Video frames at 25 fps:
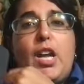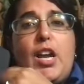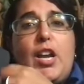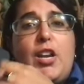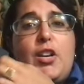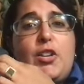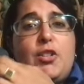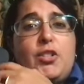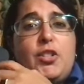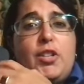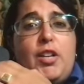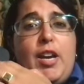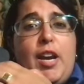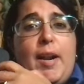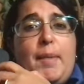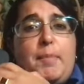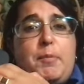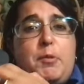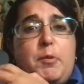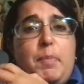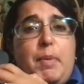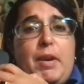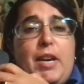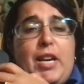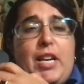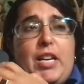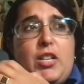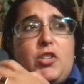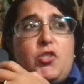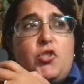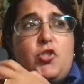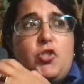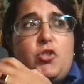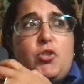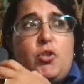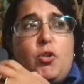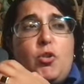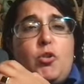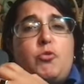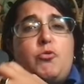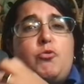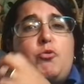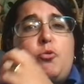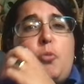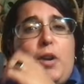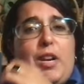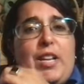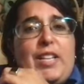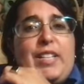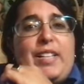I also got up to page or
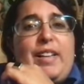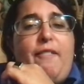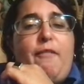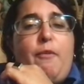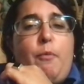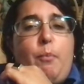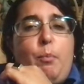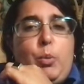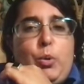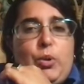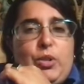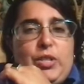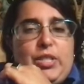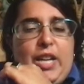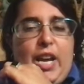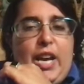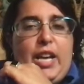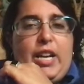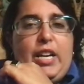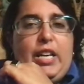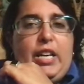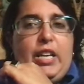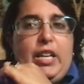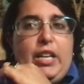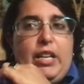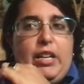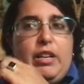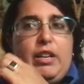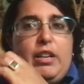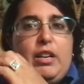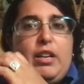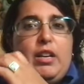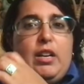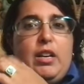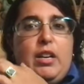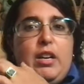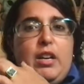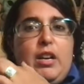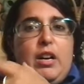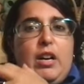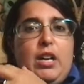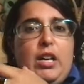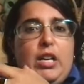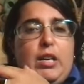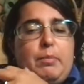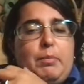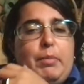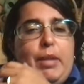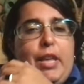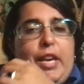twenty seven percent in
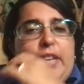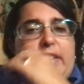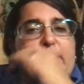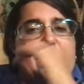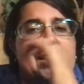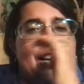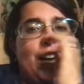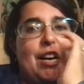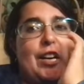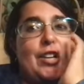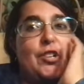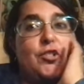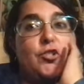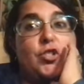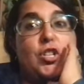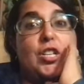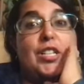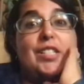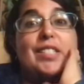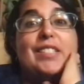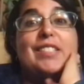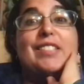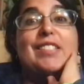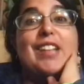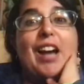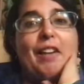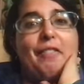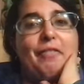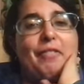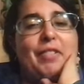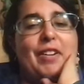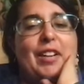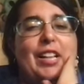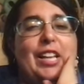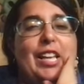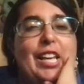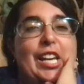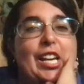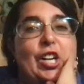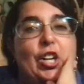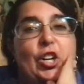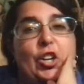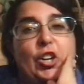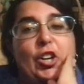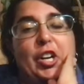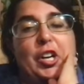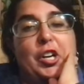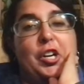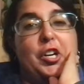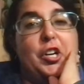um, Lakesedge. It's definitely
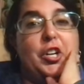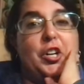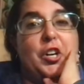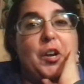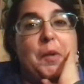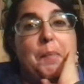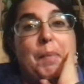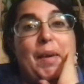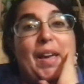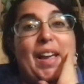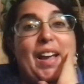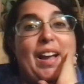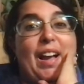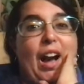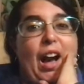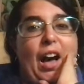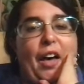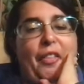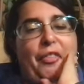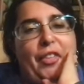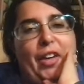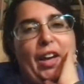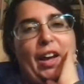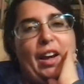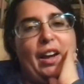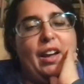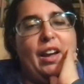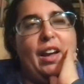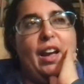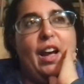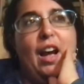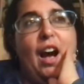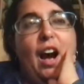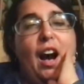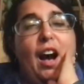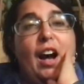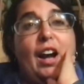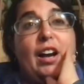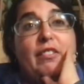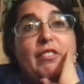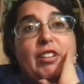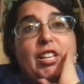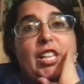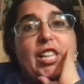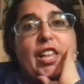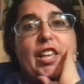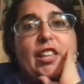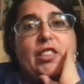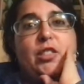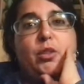eerie, creepy, gothic. I really
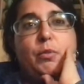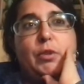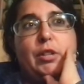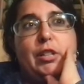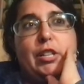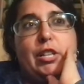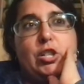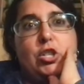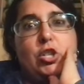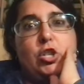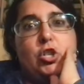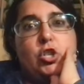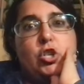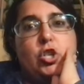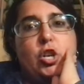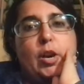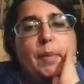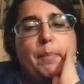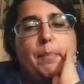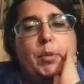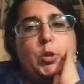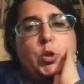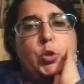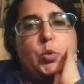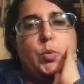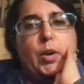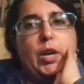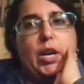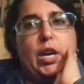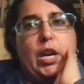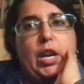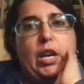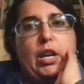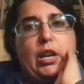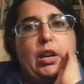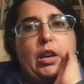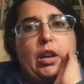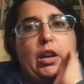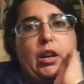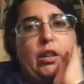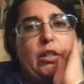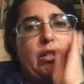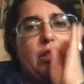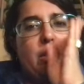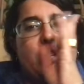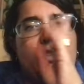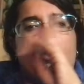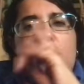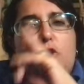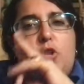like the relationship between
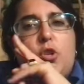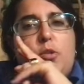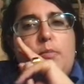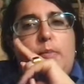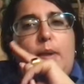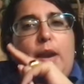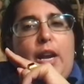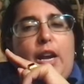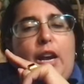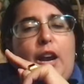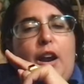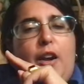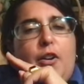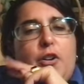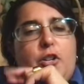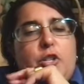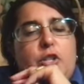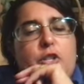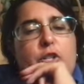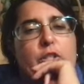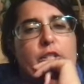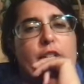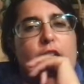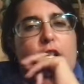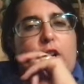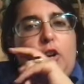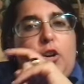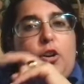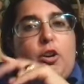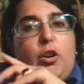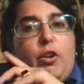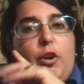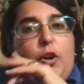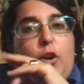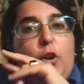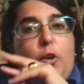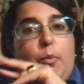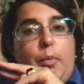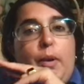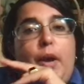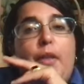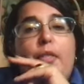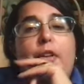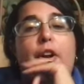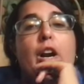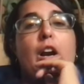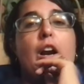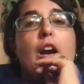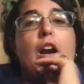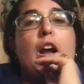the two main characters, like her and her
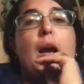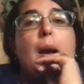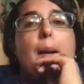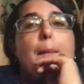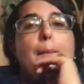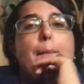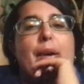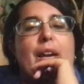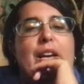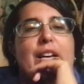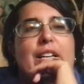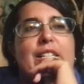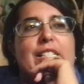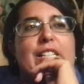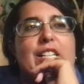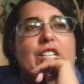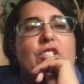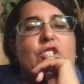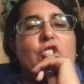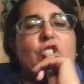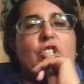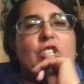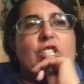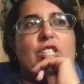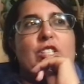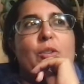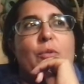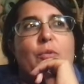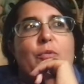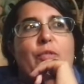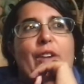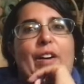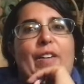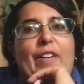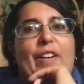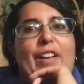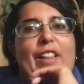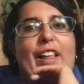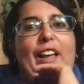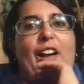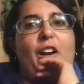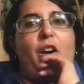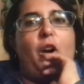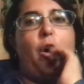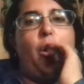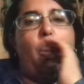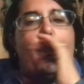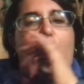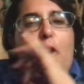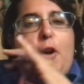brother, because it's just a very like
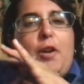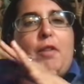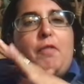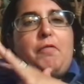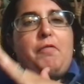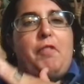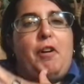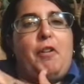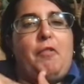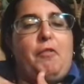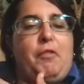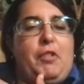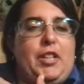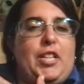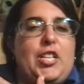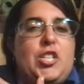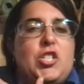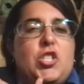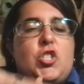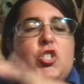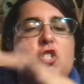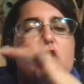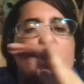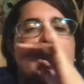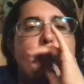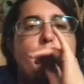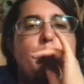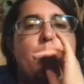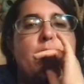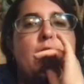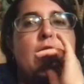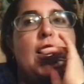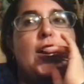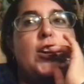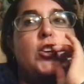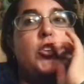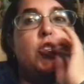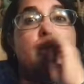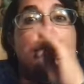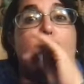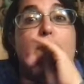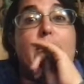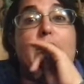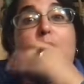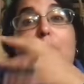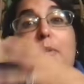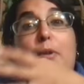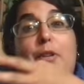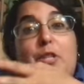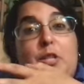heartfelt relationship. She
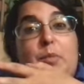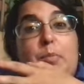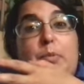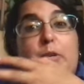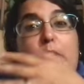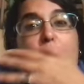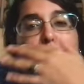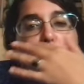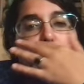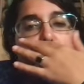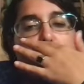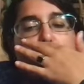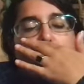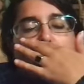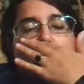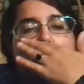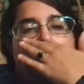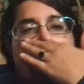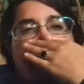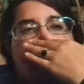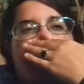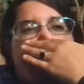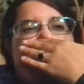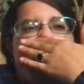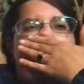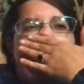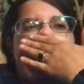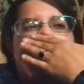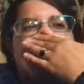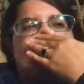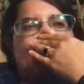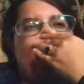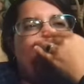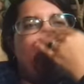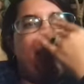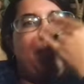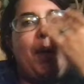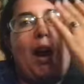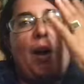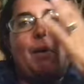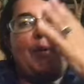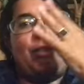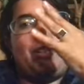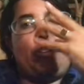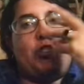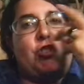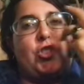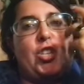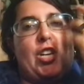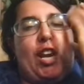really wants to protect her brother. Her brother has these powers
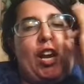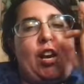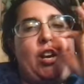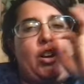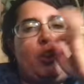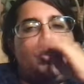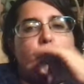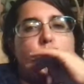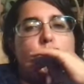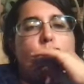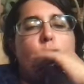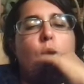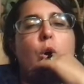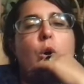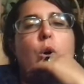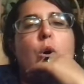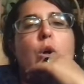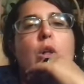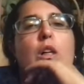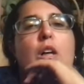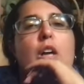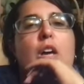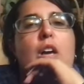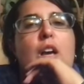that she can't control.